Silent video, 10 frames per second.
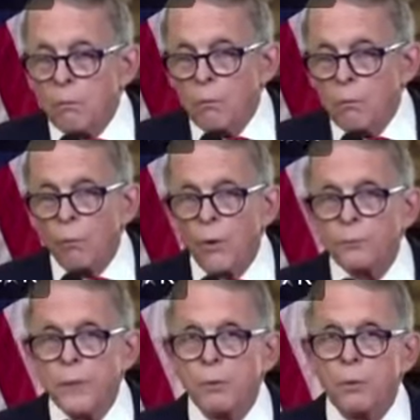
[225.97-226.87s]

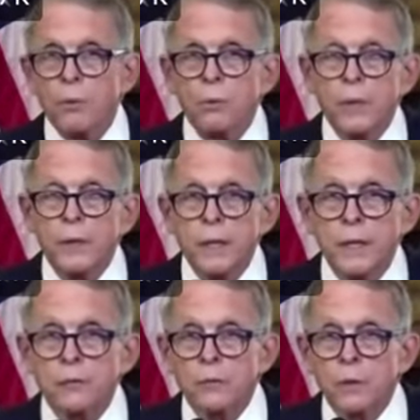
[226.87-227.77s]
what
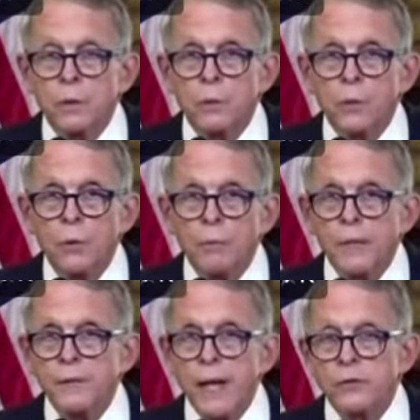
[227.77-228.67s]
kids who have been
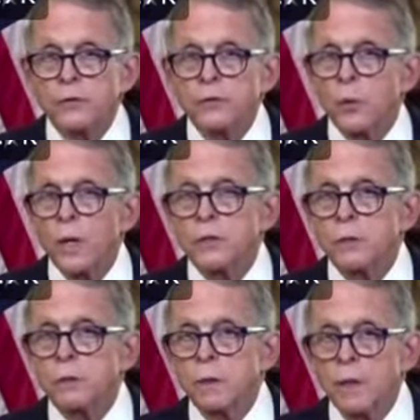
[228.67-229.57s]
in that
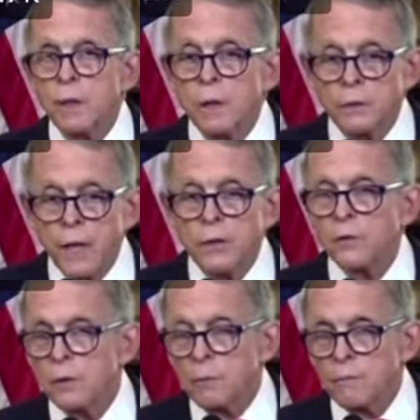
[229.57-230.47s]
situation and
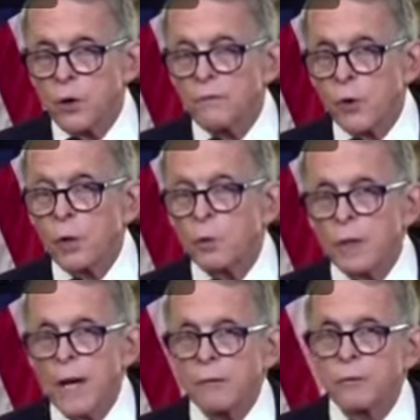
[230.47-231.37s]
testing them very
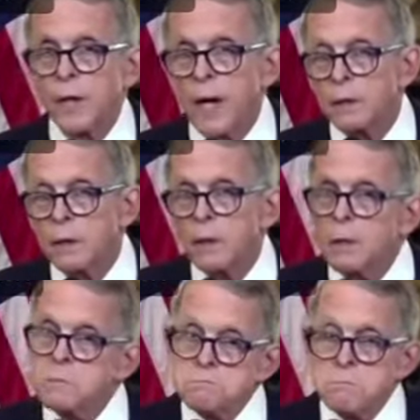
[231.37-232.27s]
frequently after that.
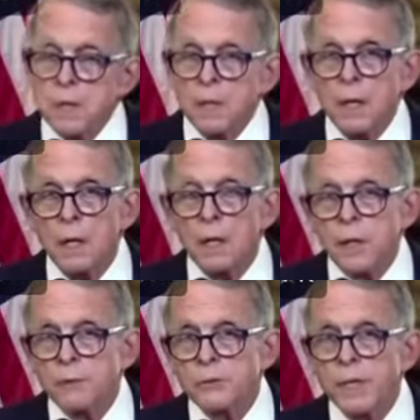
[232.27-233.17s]
Let
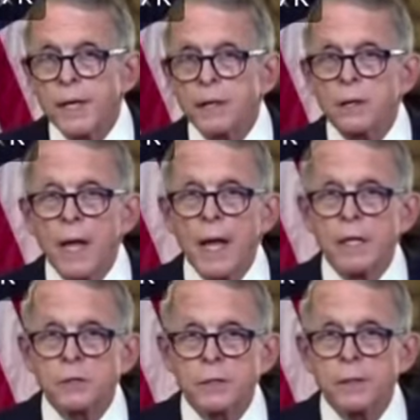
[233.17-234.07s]
them stay in
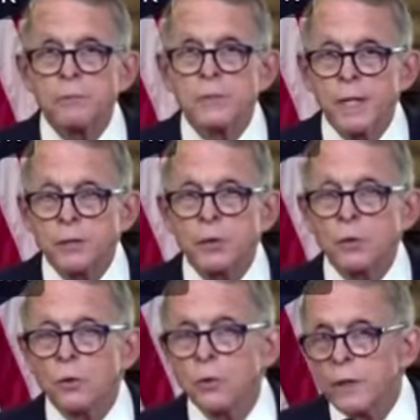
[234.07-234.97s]
class, let them stay in
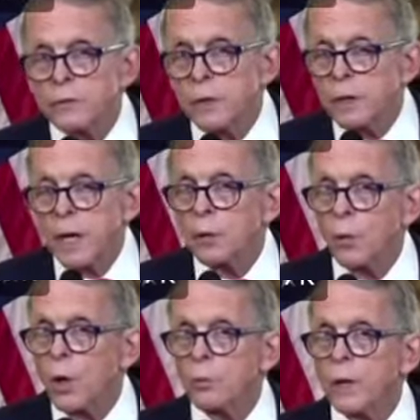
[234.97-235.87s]
school, and see kind of
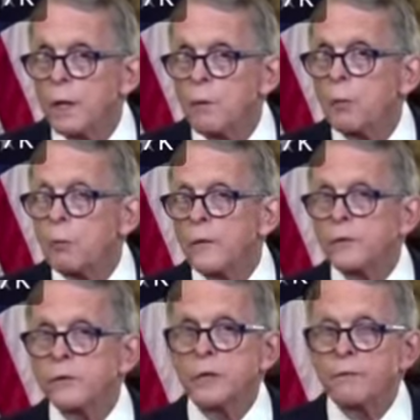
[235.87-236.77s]
what we come up with and
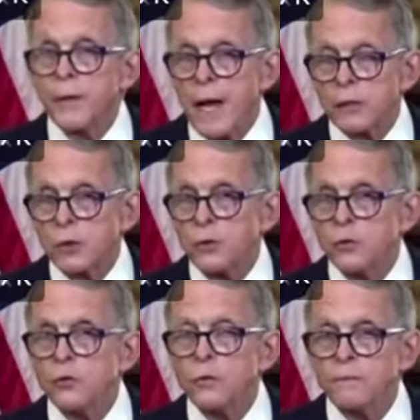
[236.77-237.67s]
see if they actually
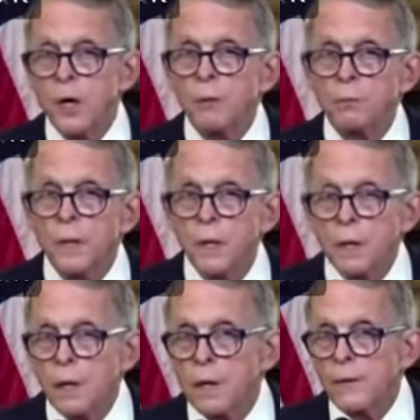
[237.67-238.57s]
do develop
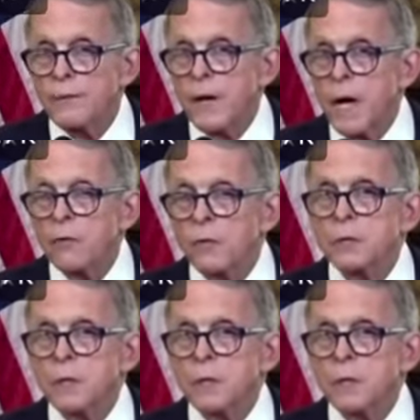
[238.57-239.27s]
that virus.